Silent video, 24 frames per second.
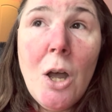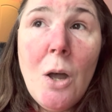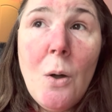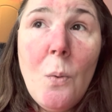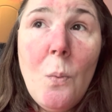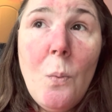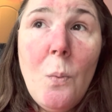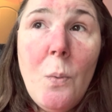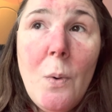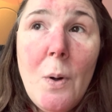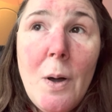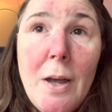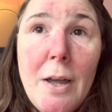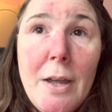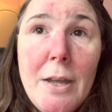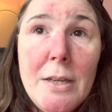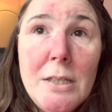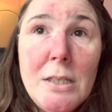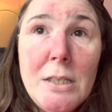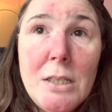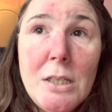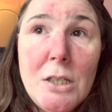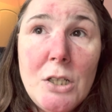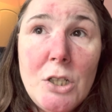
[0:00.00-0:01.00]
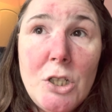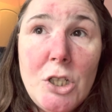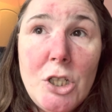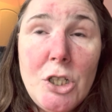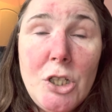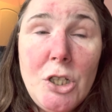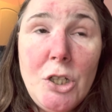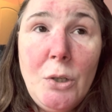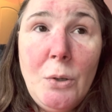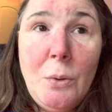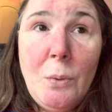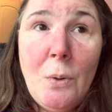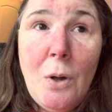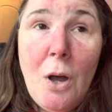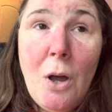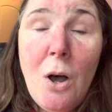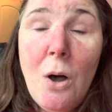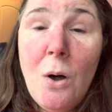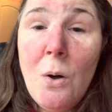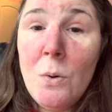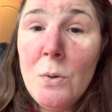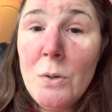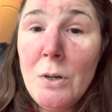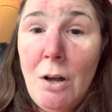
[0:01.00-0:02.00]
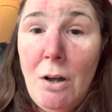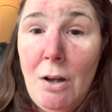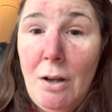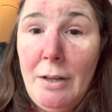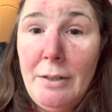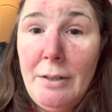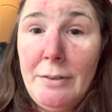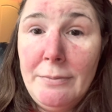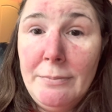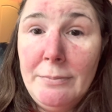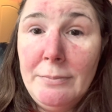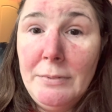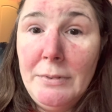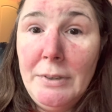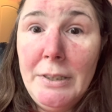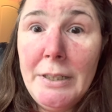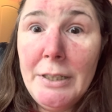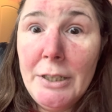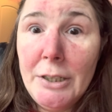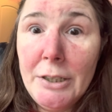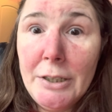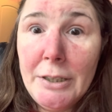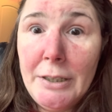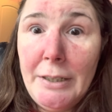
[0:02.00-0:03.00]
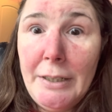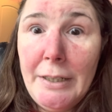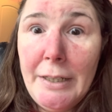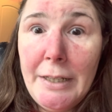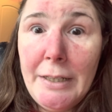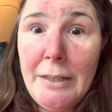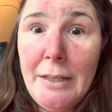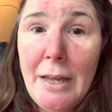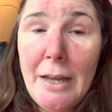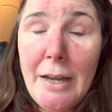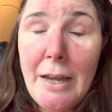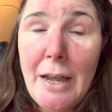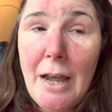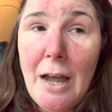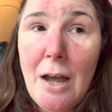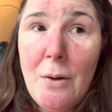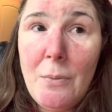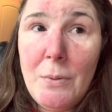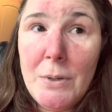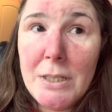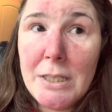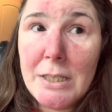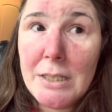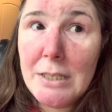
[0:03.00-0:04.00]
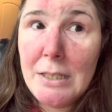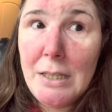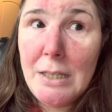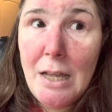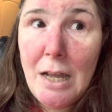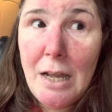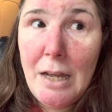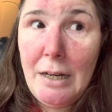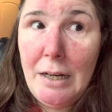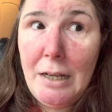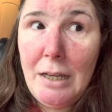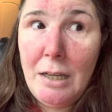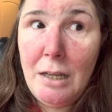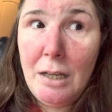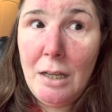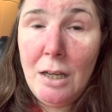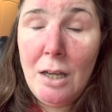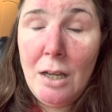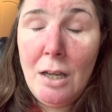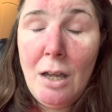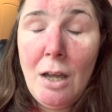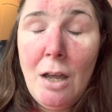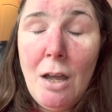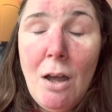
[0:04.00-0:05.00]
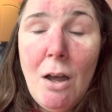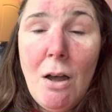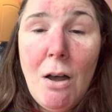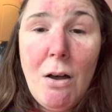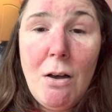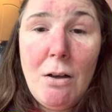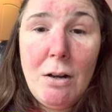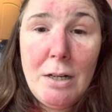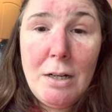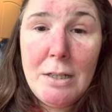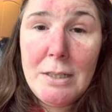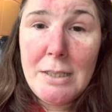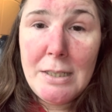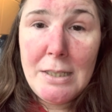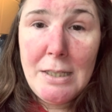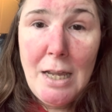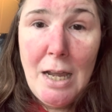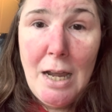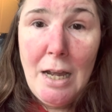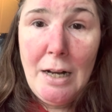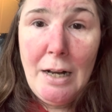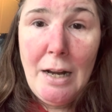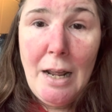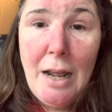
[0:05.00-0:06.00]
was to hold on, literally like I was sliding on a slide.